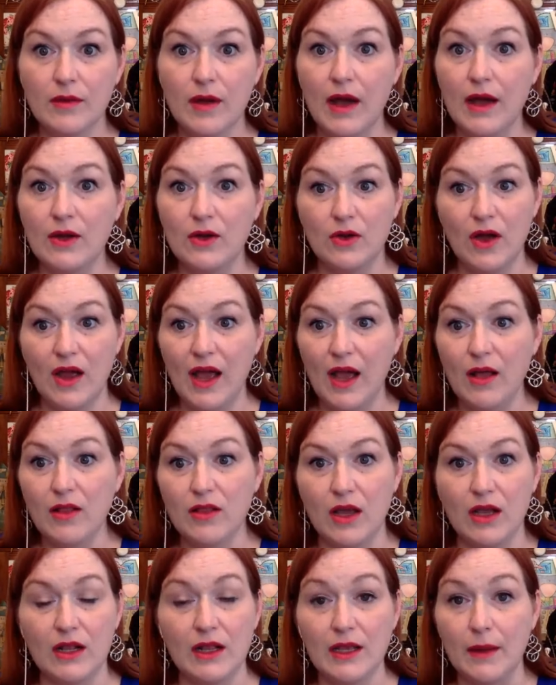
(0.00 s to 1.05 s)
I don't know how
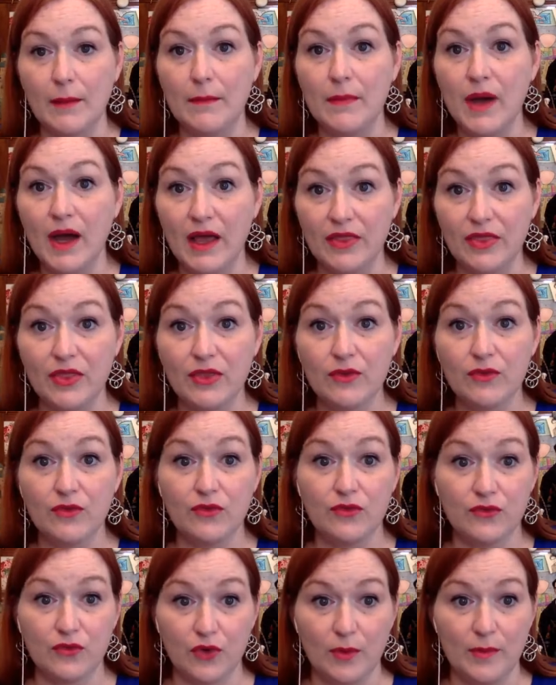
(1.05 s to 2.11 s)
long, like a month
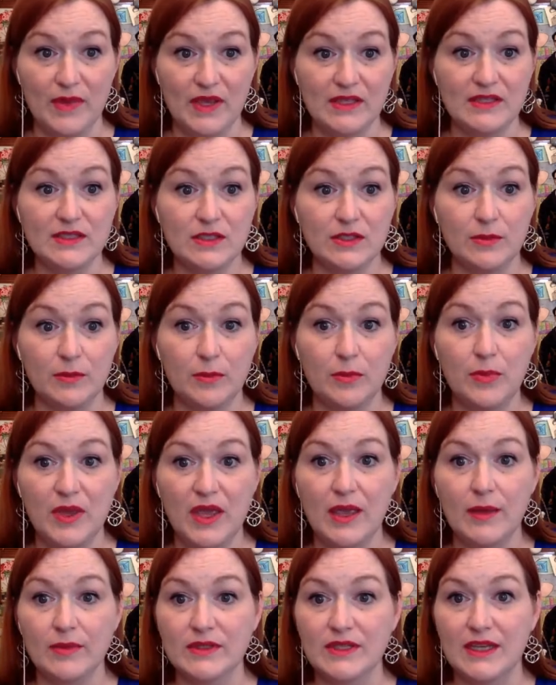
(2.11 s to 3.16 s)
for me to
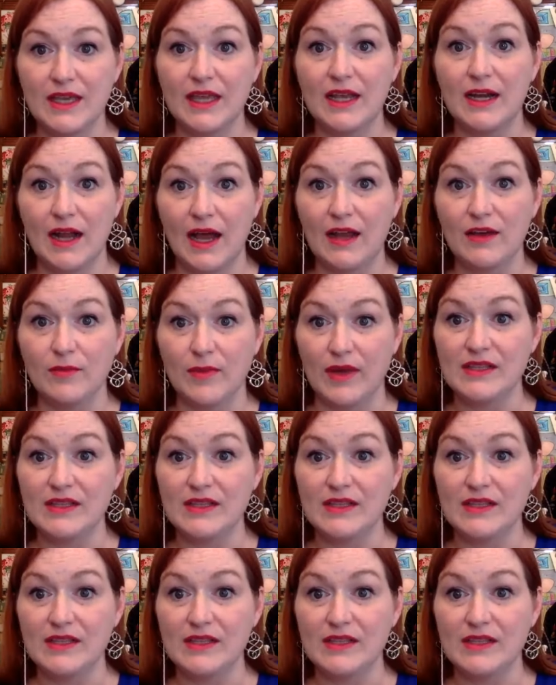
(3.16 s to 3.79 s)
be able to get it out of my